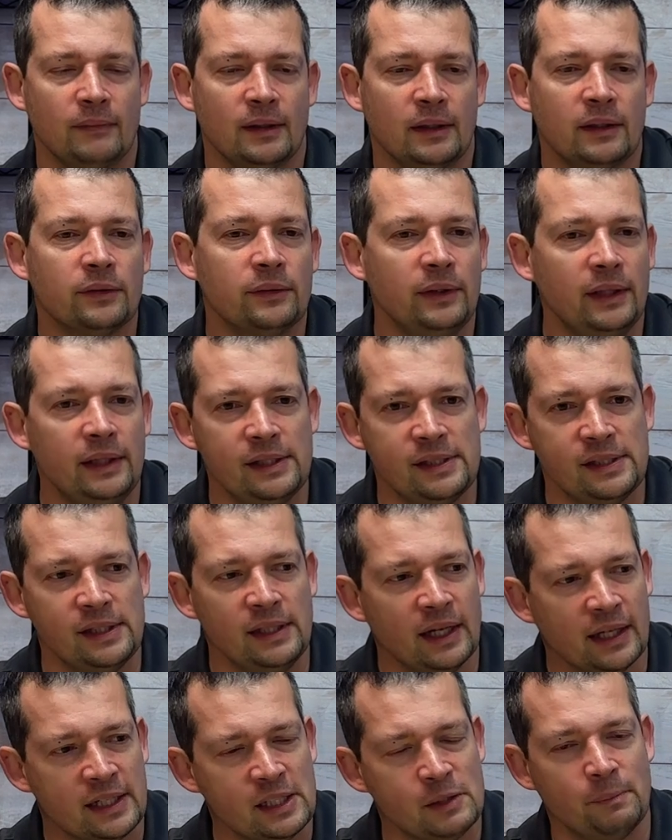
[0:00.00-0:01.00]

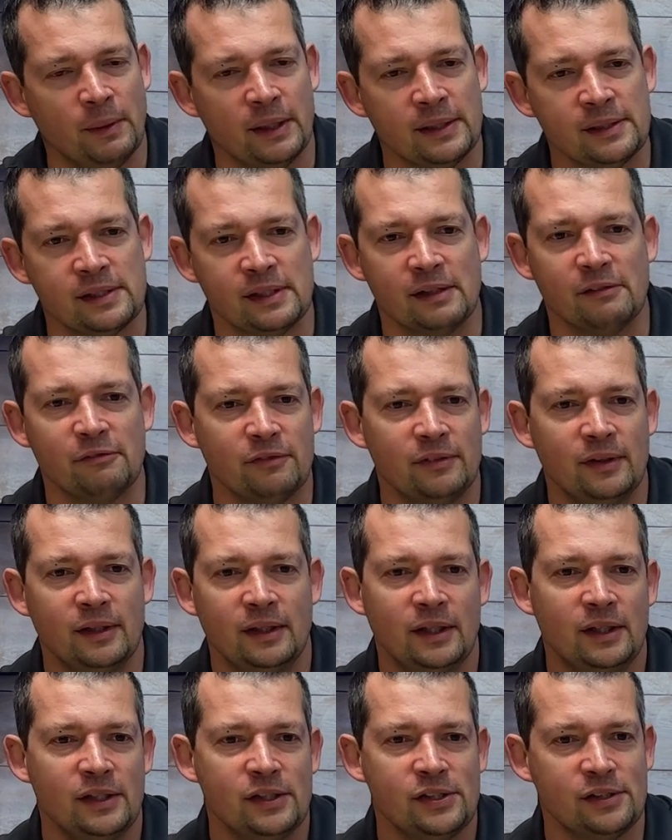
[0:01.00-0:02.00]
crazy expensive
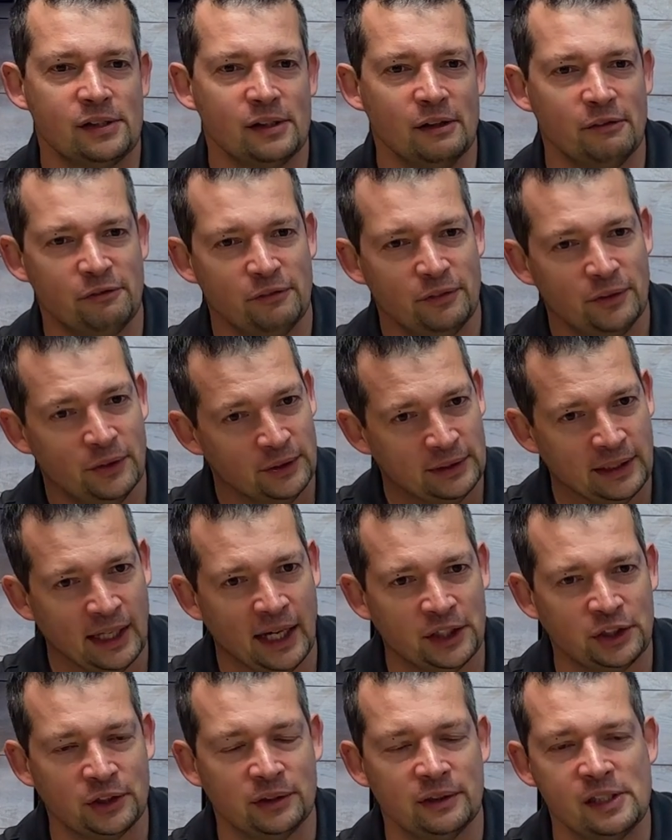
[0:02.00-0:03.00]
stuff
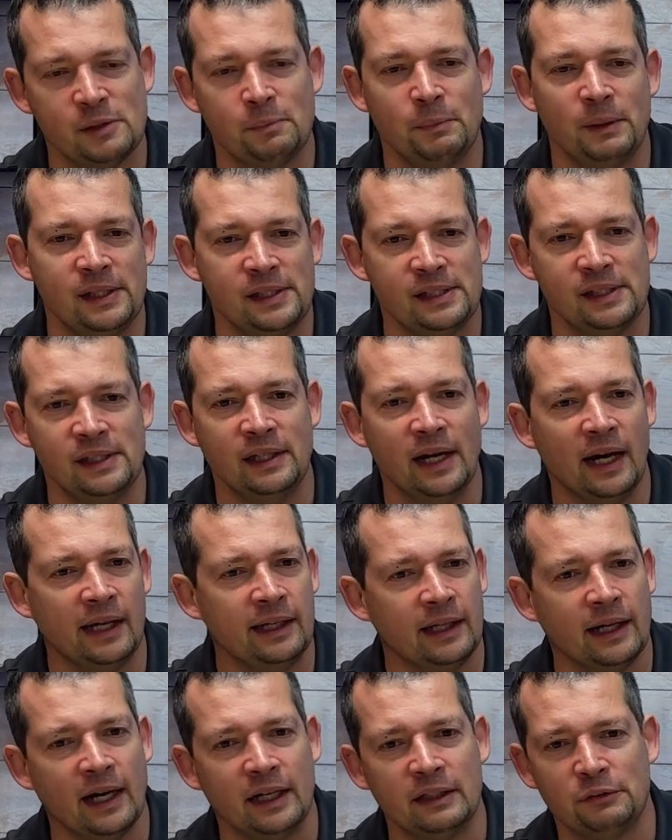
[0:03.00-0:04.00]
attached to this pc
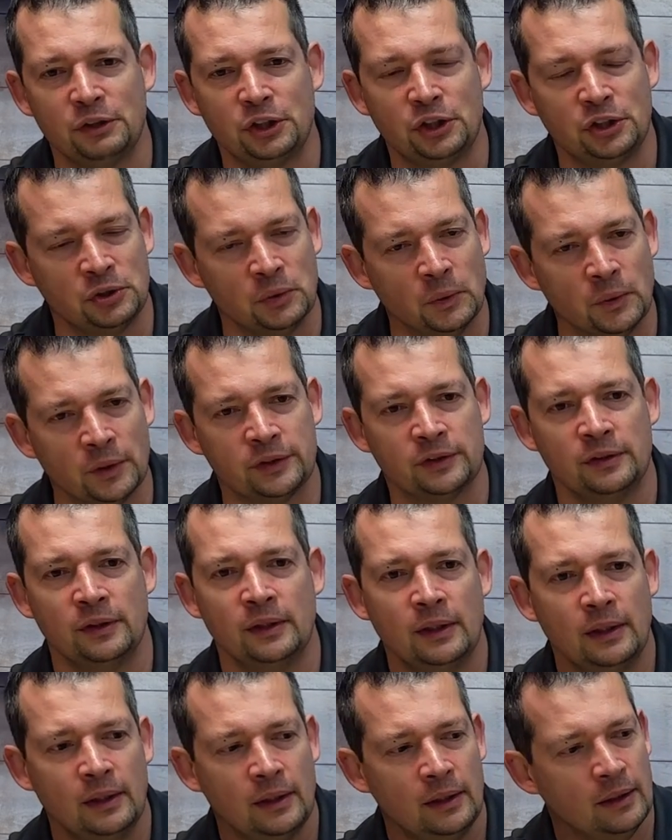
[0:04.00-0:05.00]
any kind of short
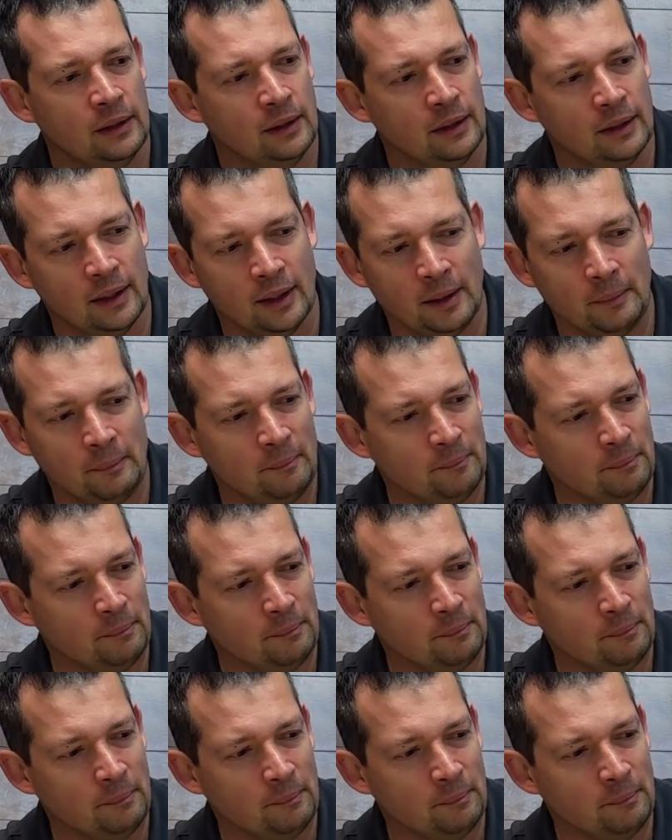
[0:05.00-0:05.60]
uh,